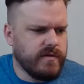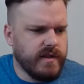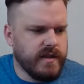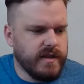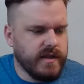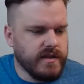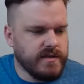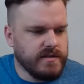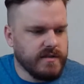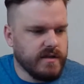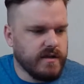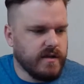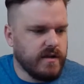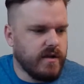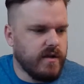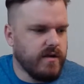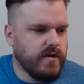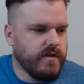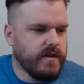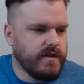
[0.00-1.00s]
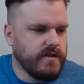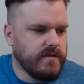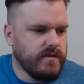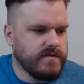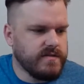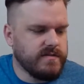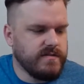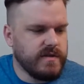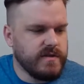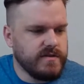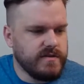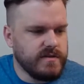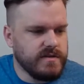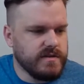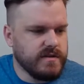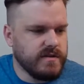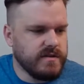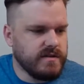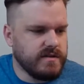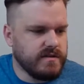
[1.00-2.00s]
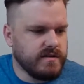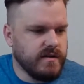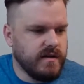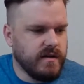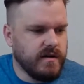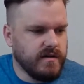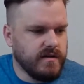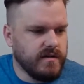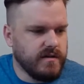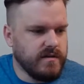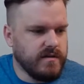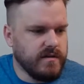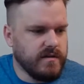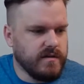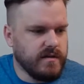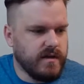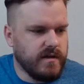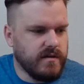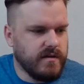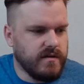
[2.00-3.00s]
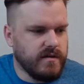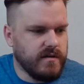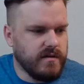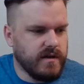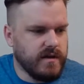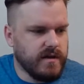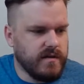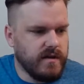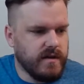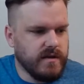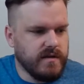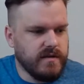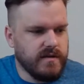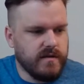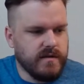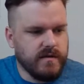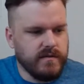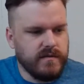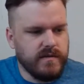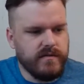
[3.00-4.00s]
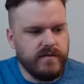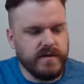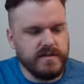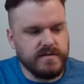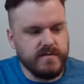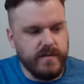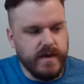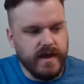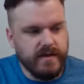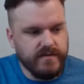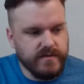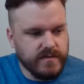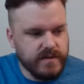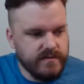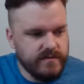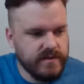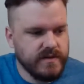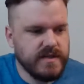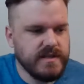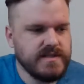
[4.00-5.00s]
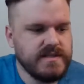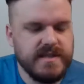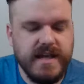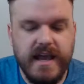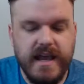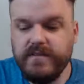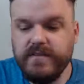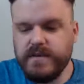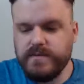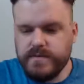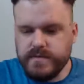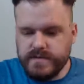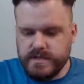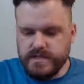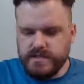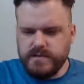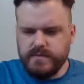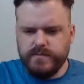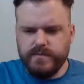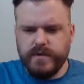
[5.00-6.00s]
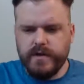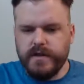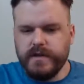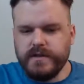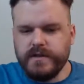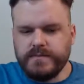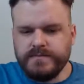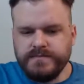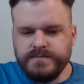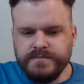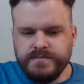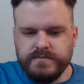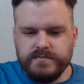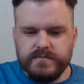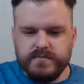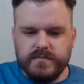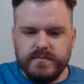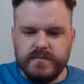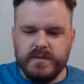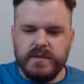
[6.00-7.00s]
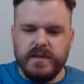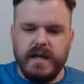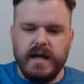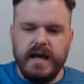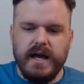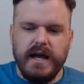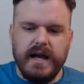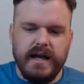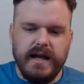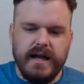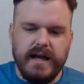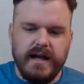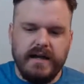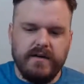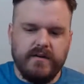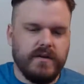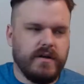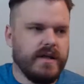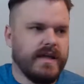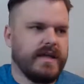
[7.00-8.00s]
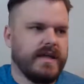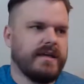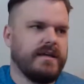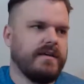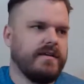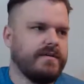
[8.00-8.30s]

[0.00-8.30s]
I think he's going to go. They do have some injuries in the defensive backfield, definitely at the safety position. But I don't like